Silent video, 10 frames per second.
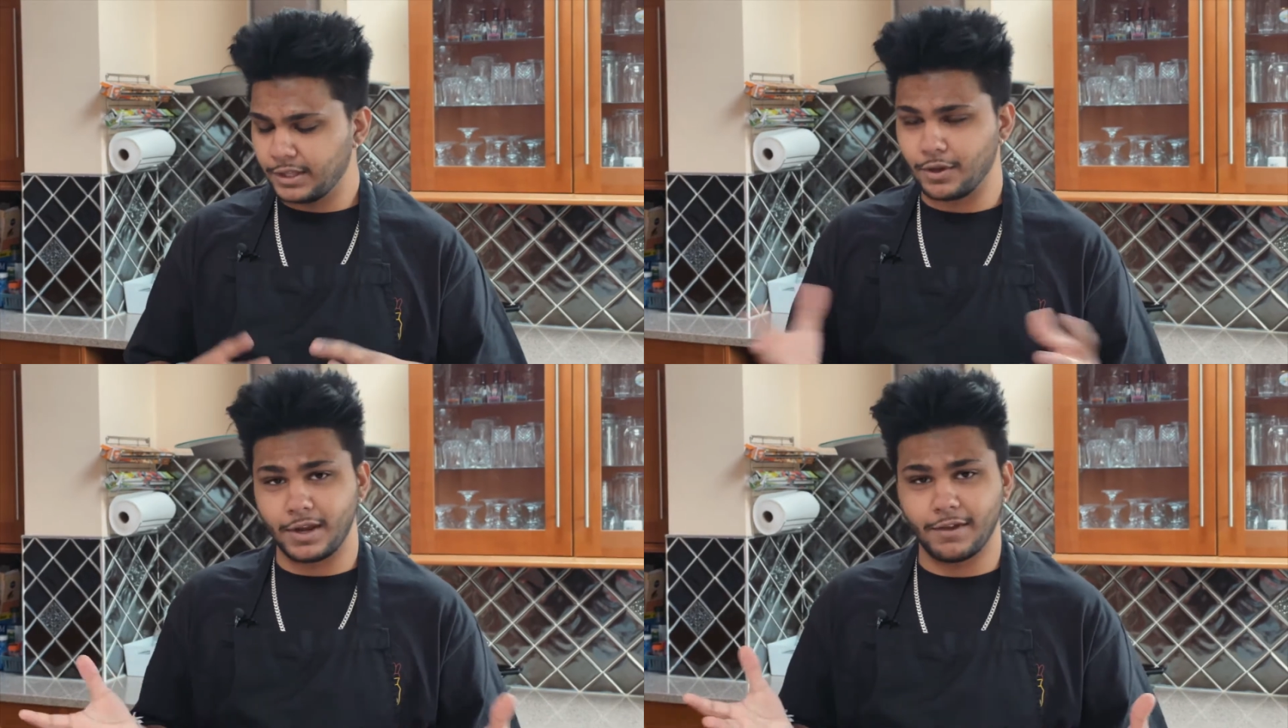
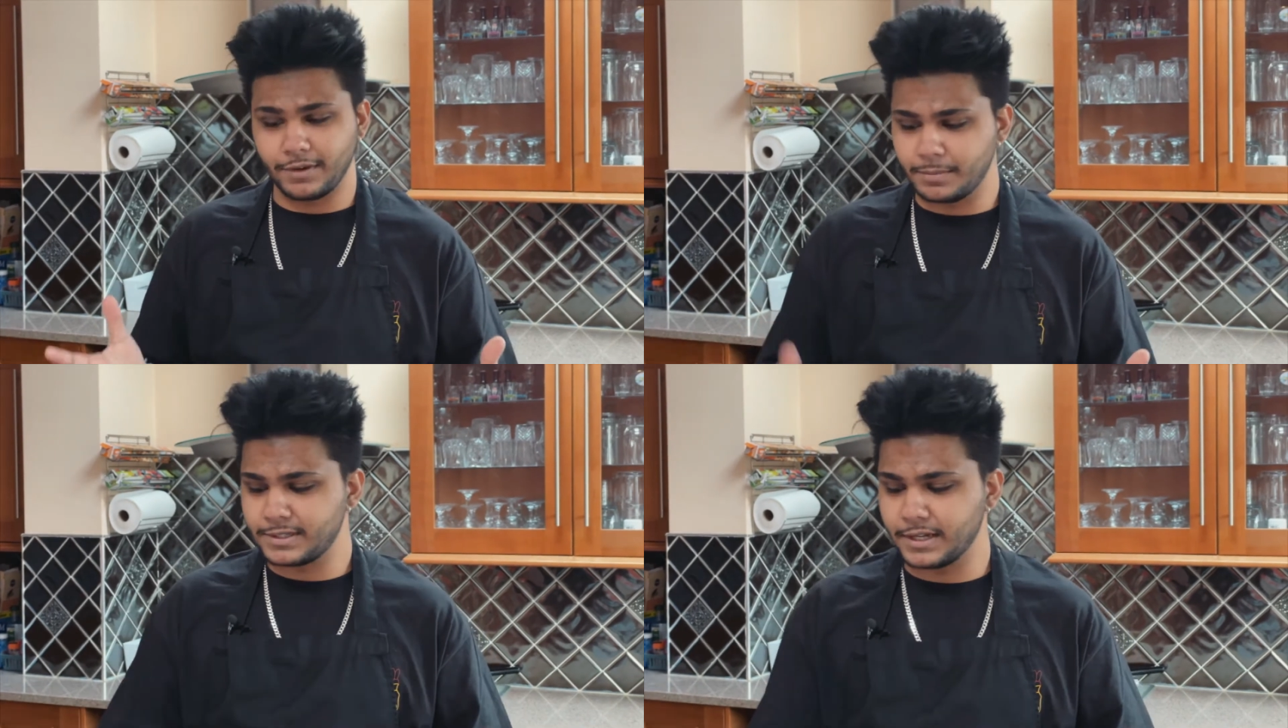Don't have
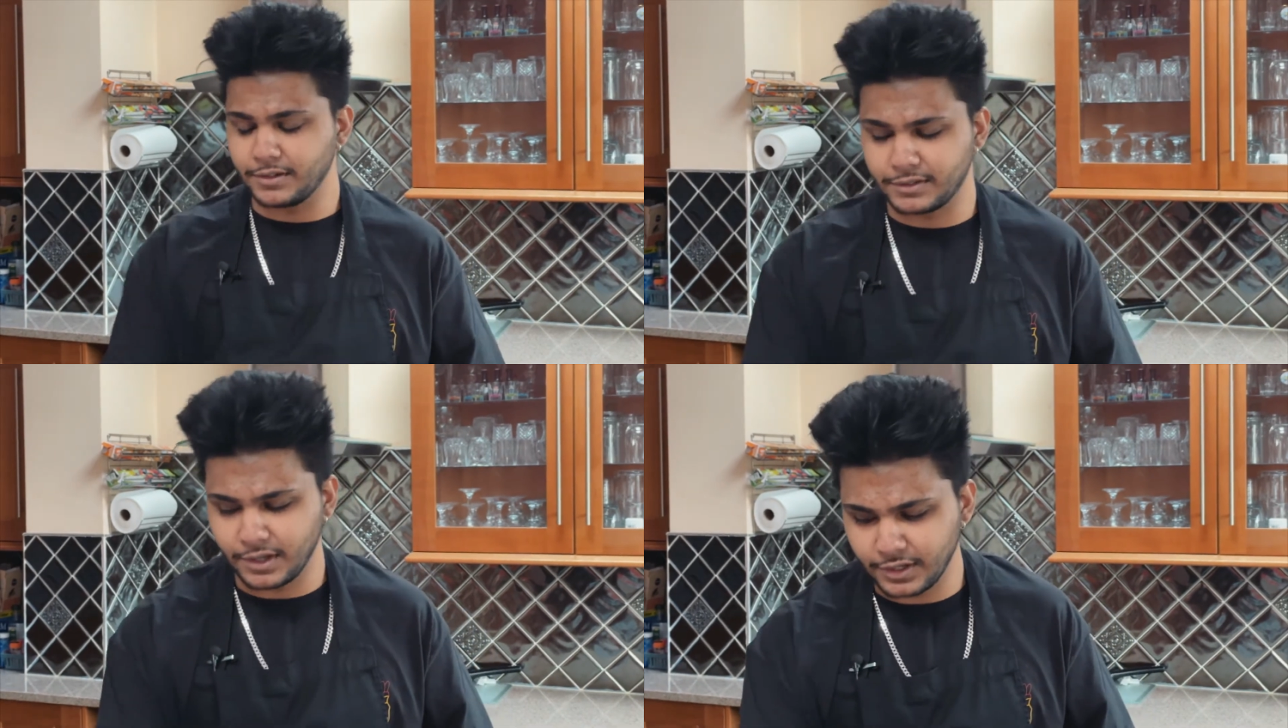any
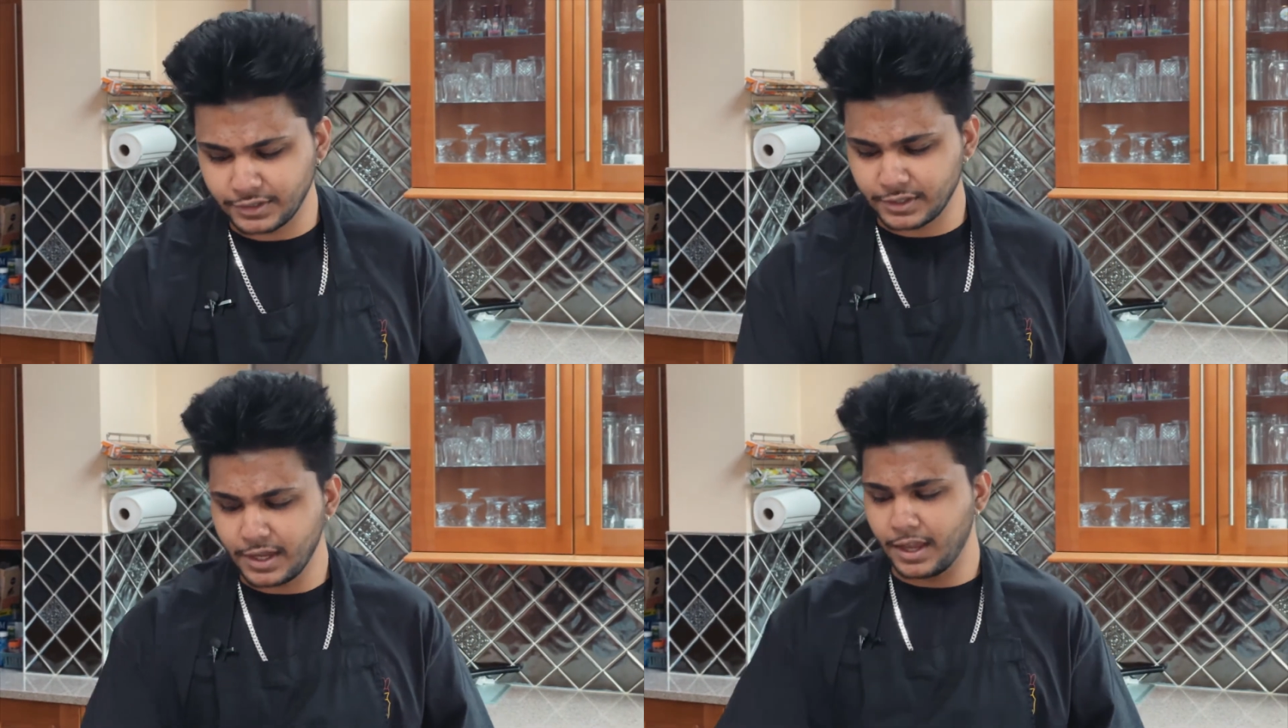potato
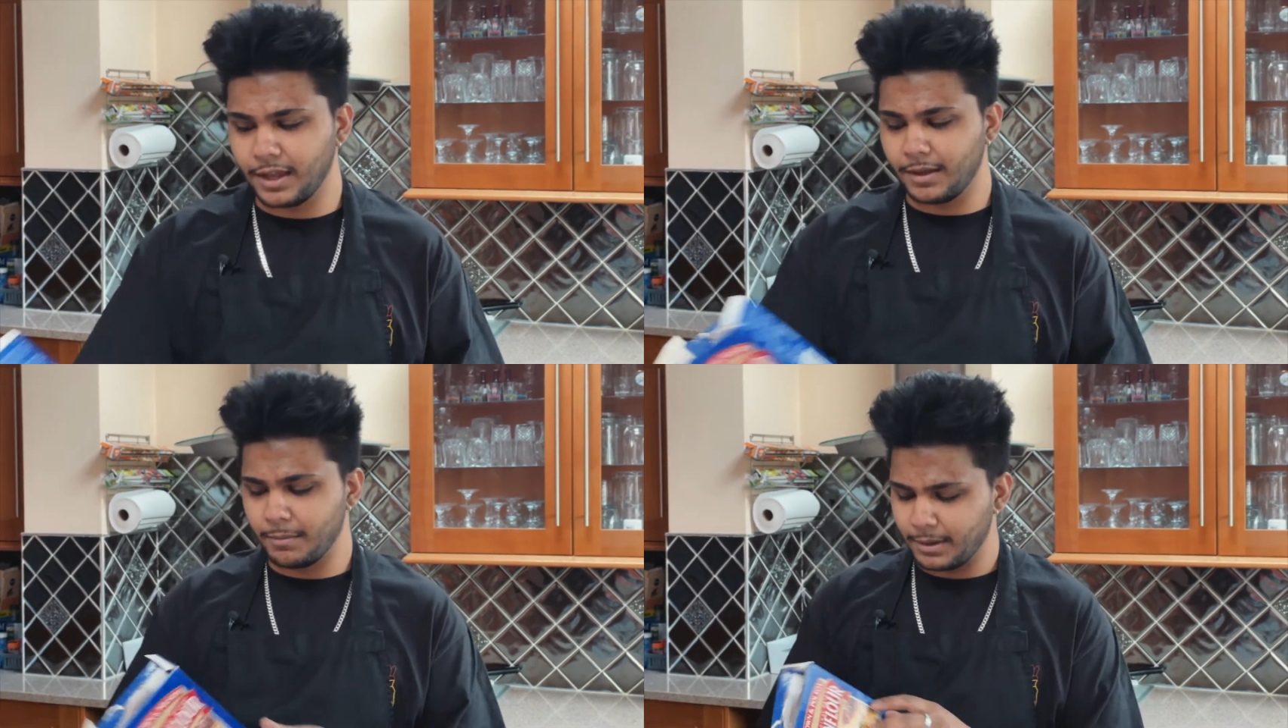starch,
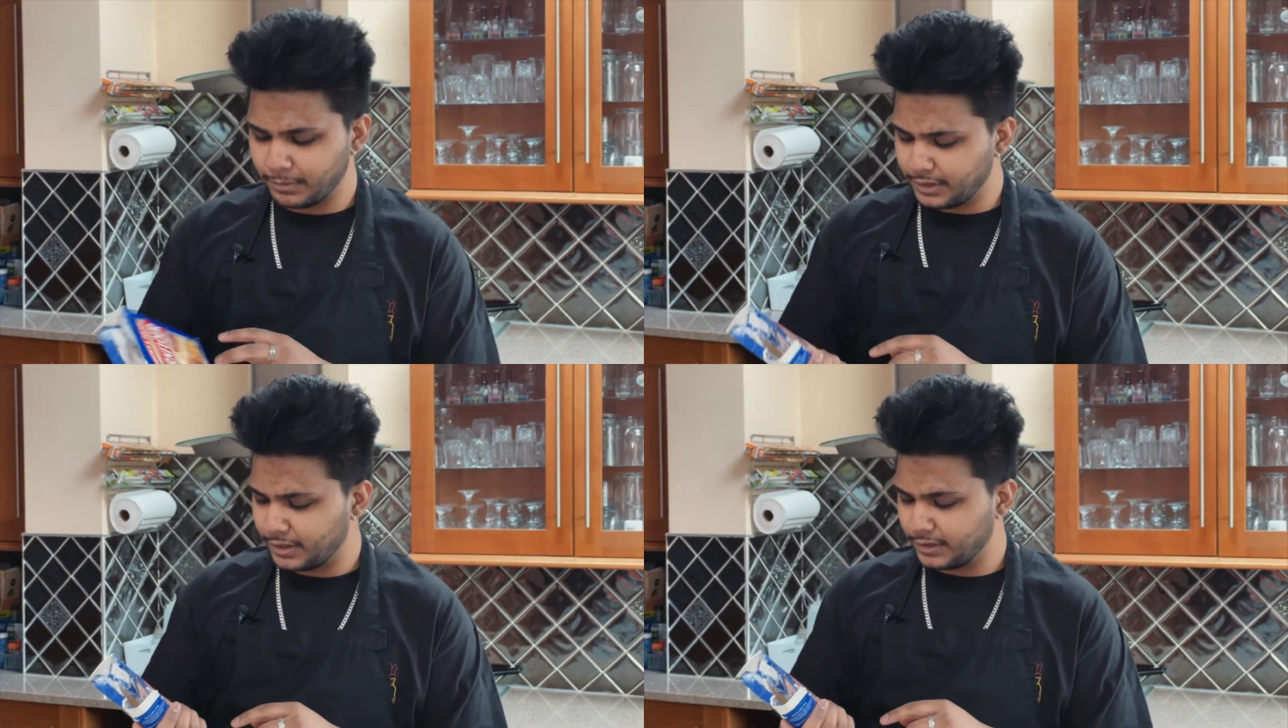but I'm
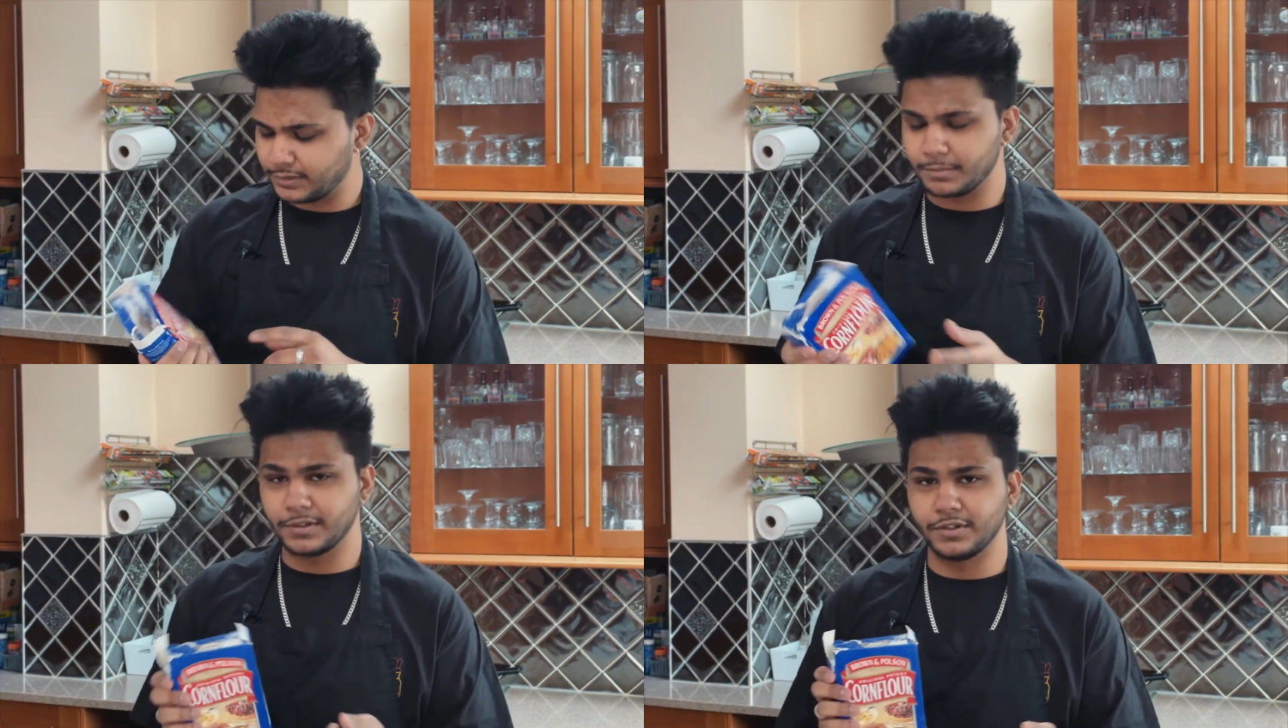gonna
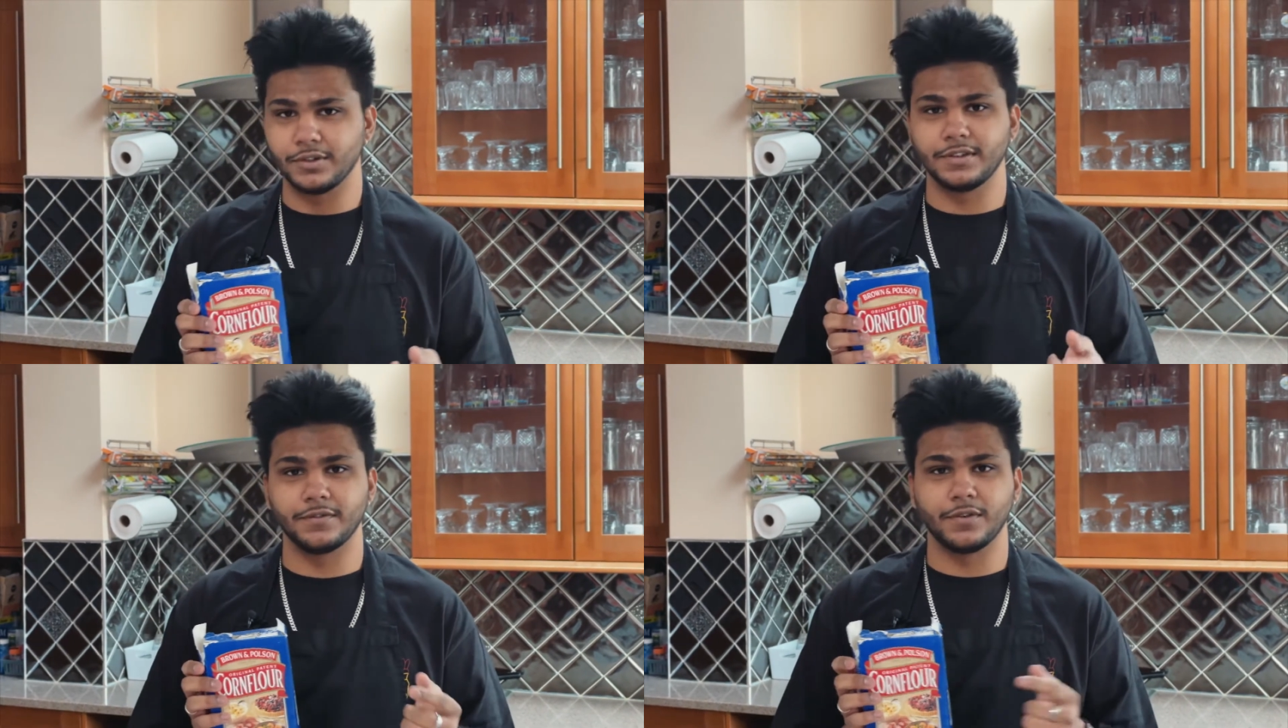
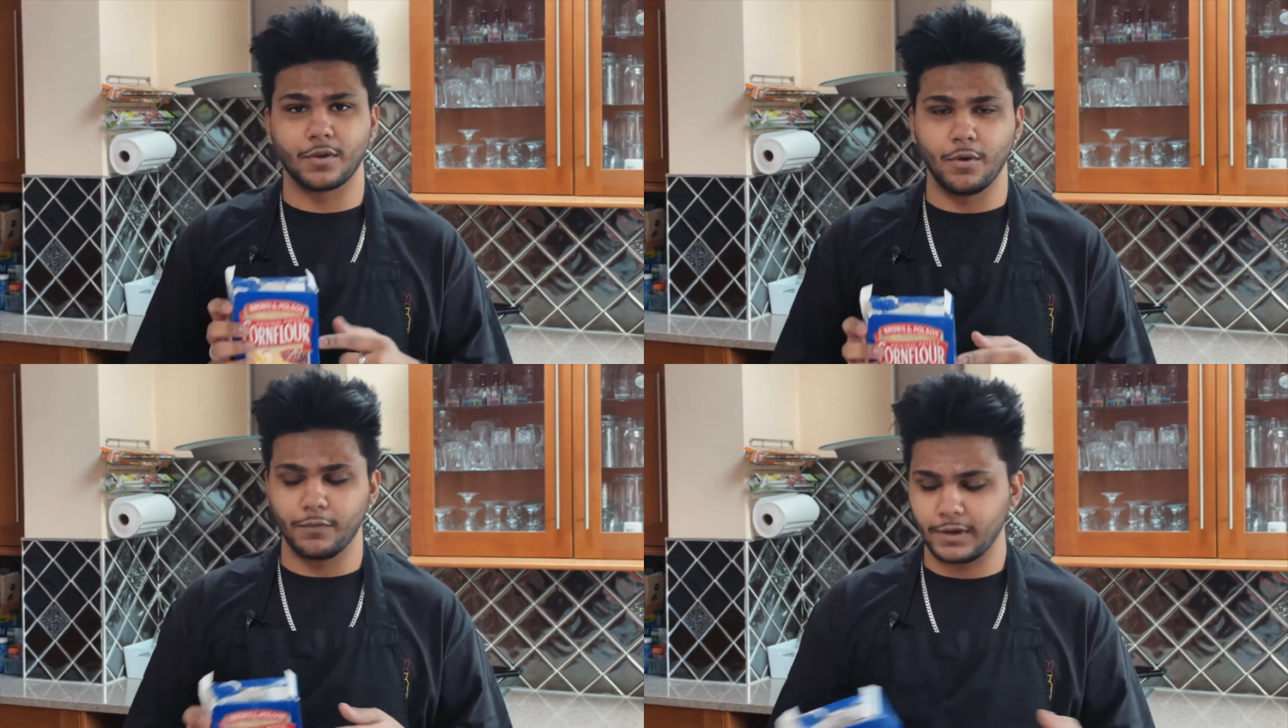substitute it for
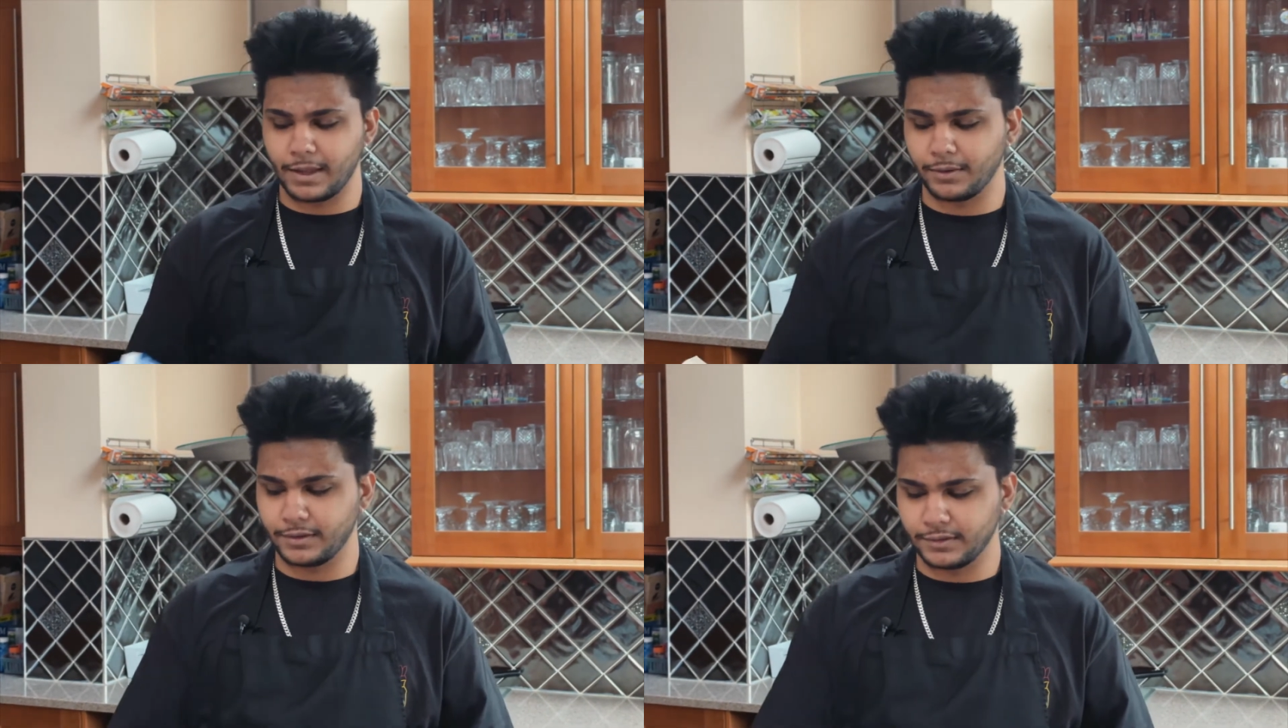corn
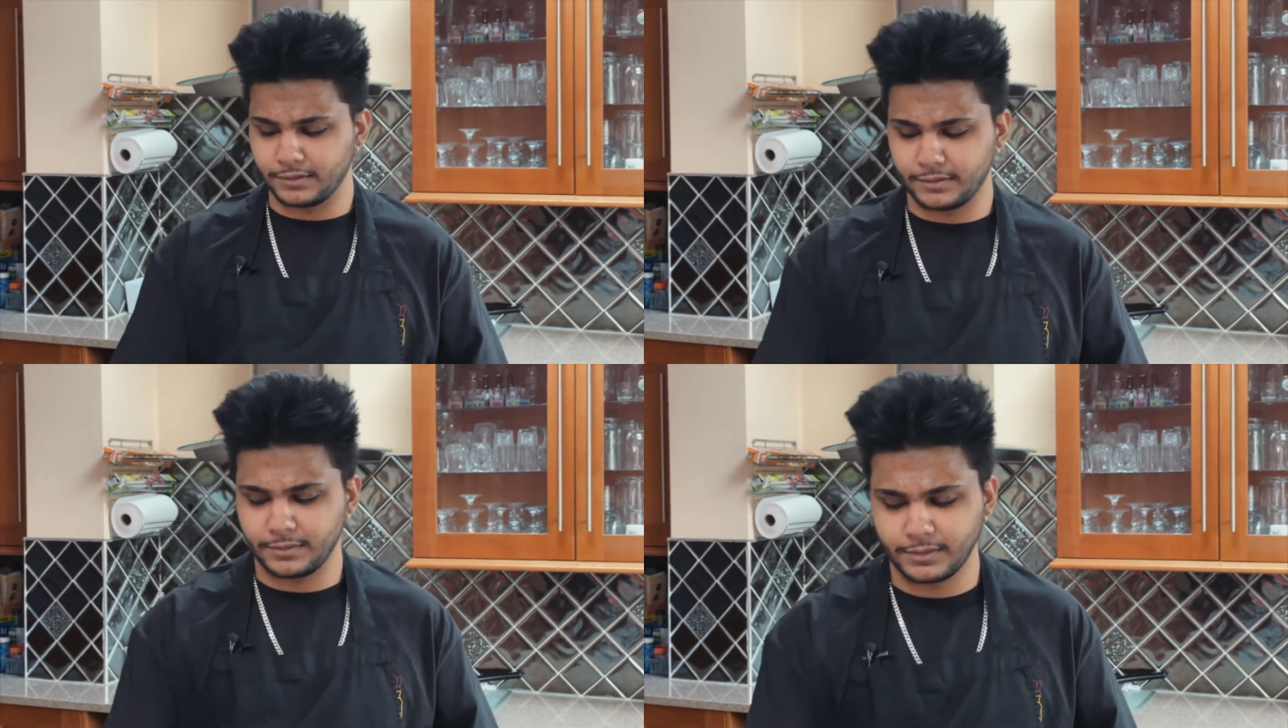flour because